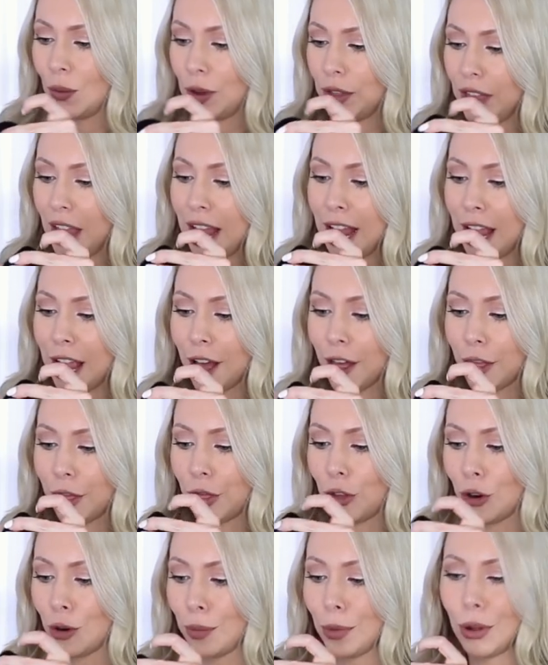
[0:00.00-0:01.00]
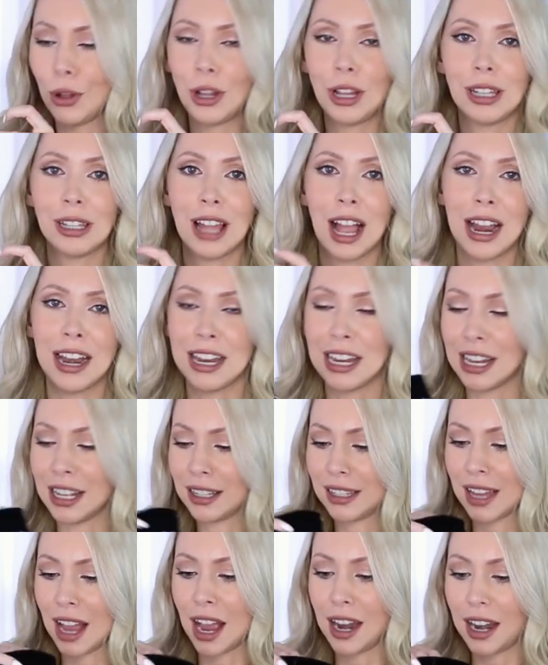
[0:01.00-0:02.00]
with a thermal lining
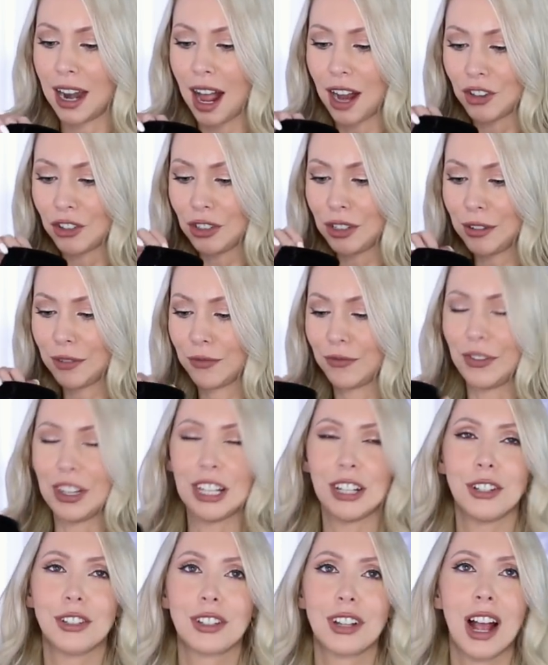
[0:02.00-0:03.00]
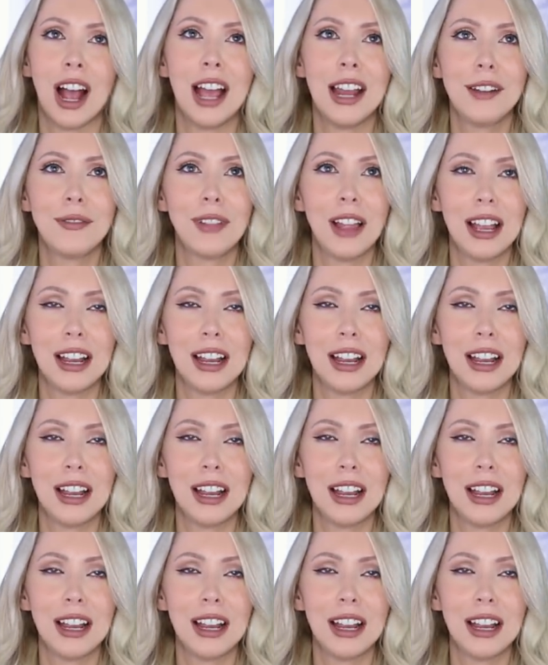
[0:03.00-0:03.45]
inside. It actually feels kind of